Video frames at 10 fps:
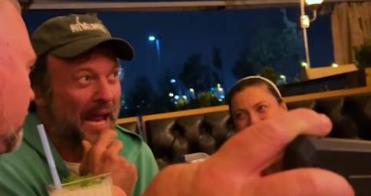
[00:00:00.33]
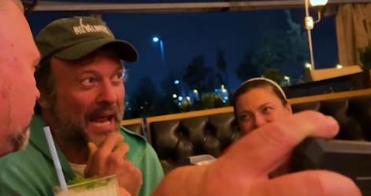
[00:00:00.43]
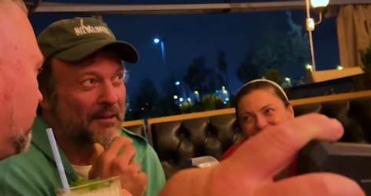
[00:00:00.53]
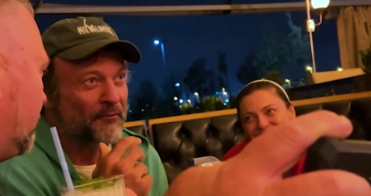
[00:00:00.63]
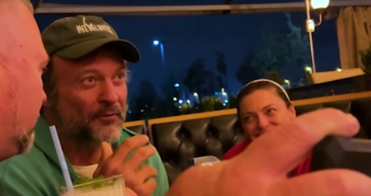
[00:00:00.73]

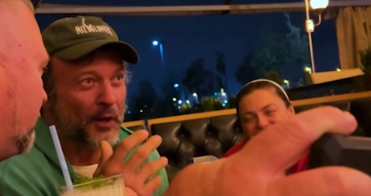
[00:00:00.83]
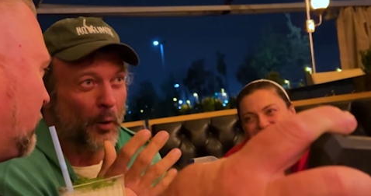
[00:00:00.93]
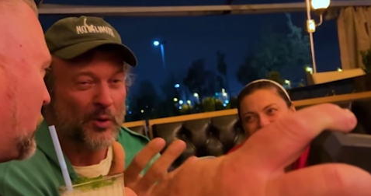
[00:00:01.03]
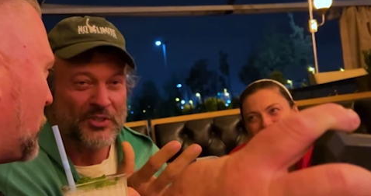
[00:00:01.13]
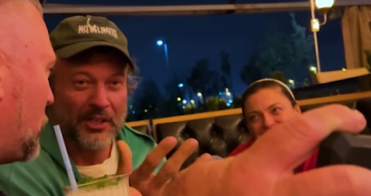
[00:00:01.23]
Speaker 1: if there
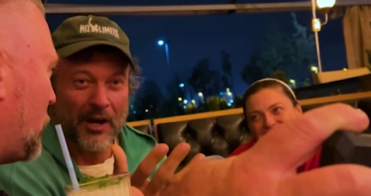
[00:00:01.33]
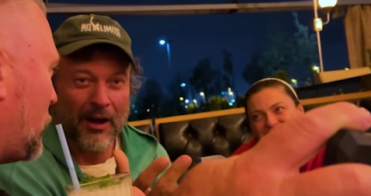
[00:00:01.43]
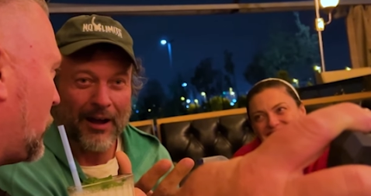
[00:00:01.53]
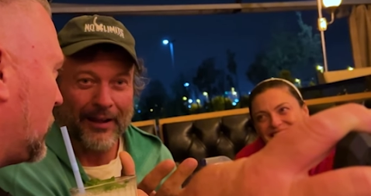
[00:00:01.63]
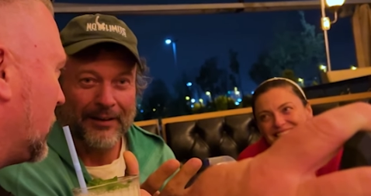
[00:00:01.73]
was a
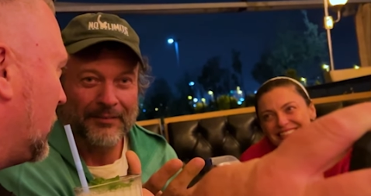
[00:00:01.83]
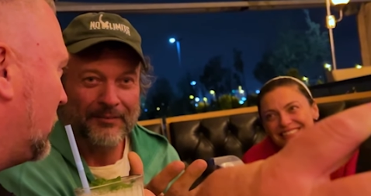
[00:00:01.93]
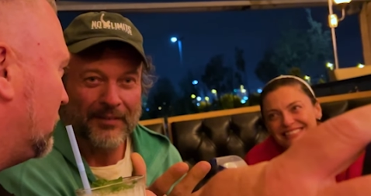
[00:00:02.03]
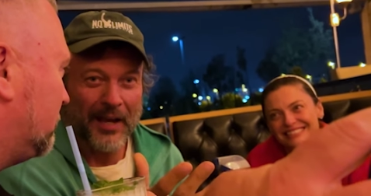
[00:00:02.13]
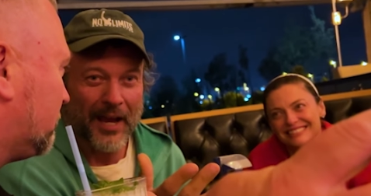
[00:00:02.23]
God
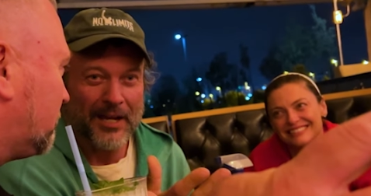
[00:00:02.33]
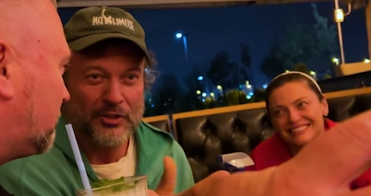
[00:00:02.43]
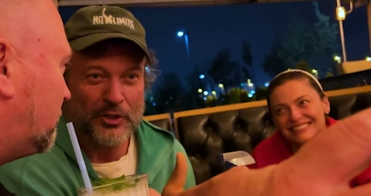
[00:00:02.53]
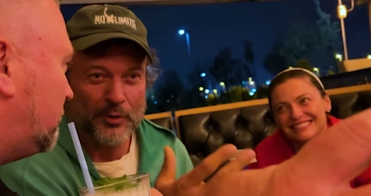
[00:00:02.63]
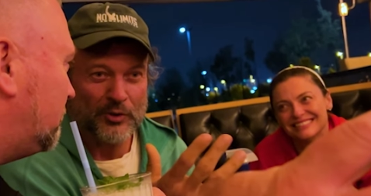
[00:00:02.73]
and
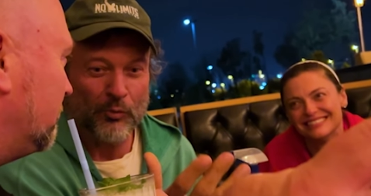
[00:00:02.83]
she was a